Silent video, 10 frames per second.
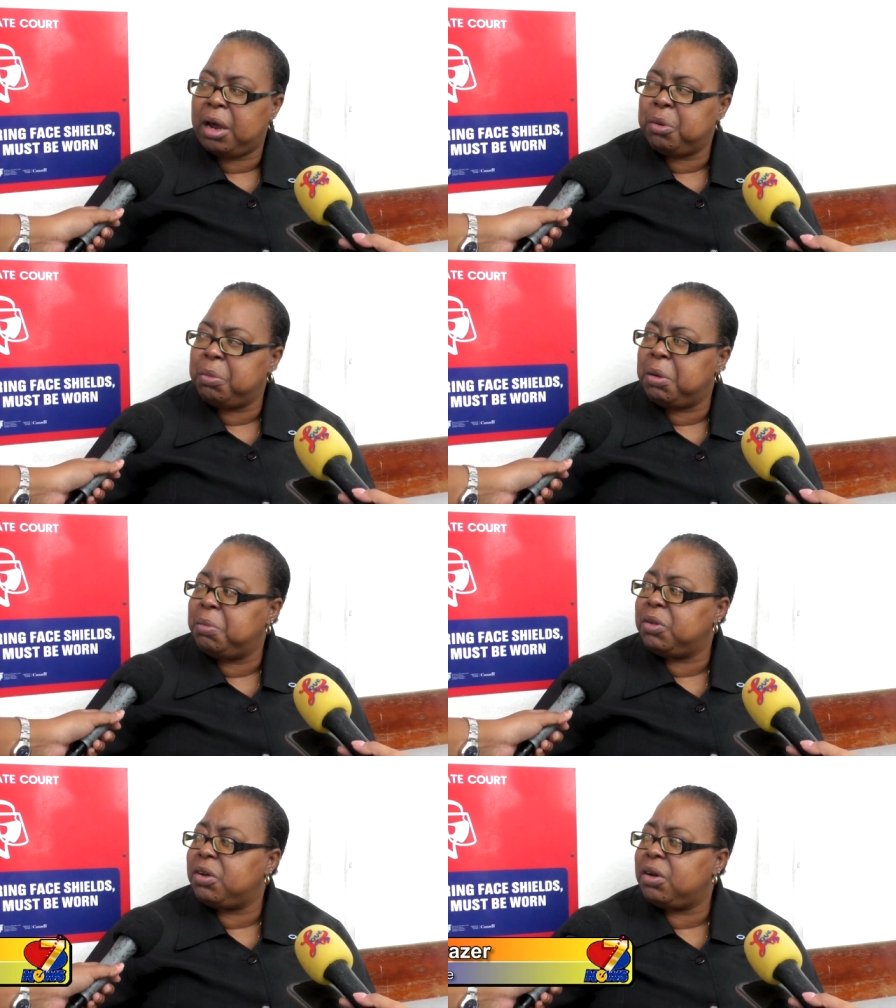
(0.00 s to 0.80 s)
I
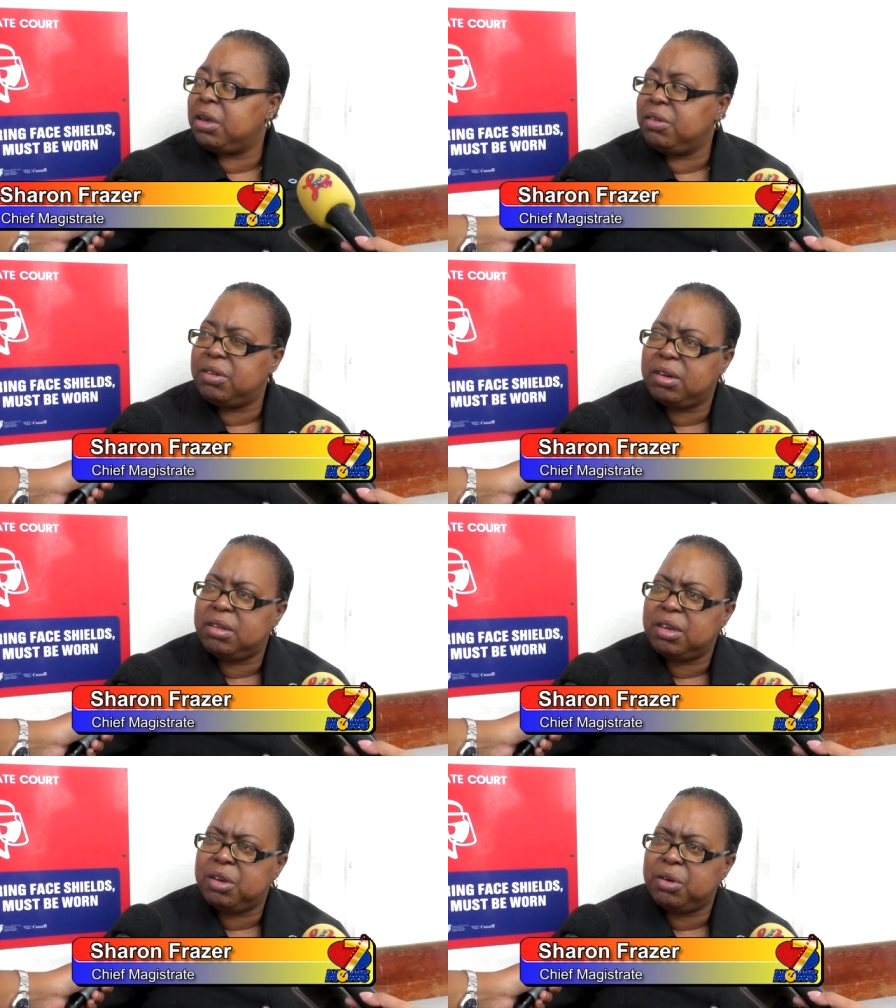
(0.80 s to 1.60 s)
remember talking to the
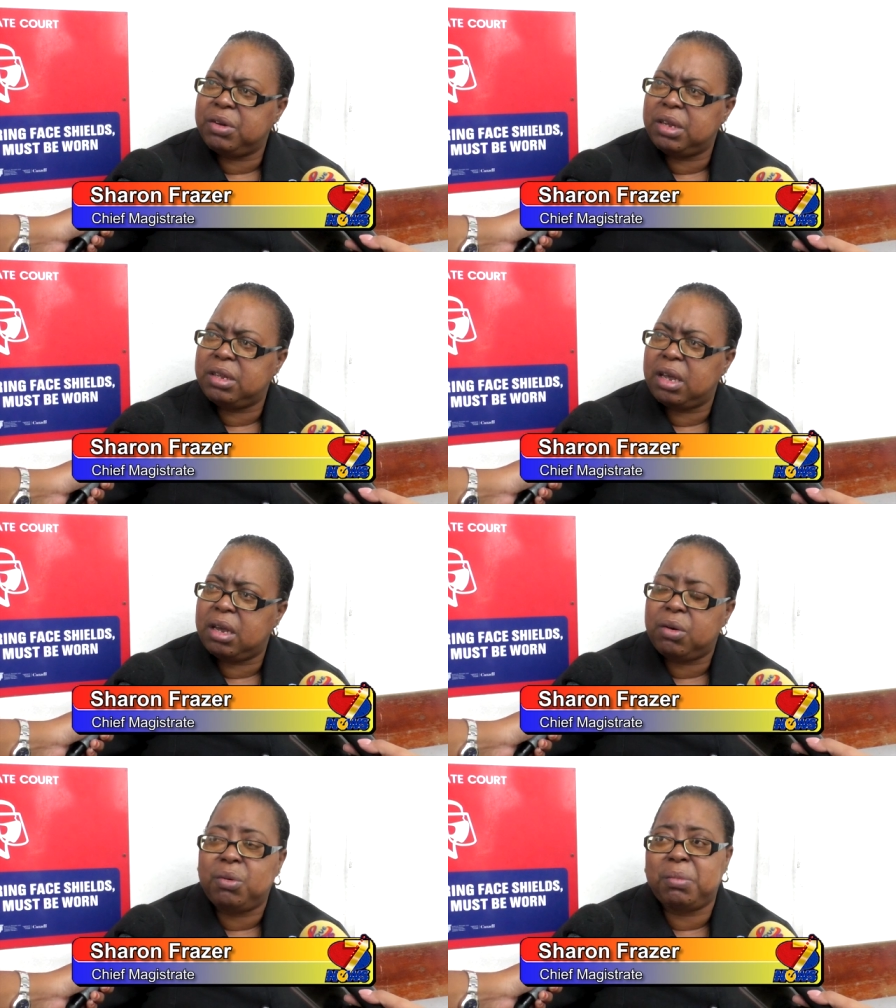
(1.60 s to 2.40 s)
security saying,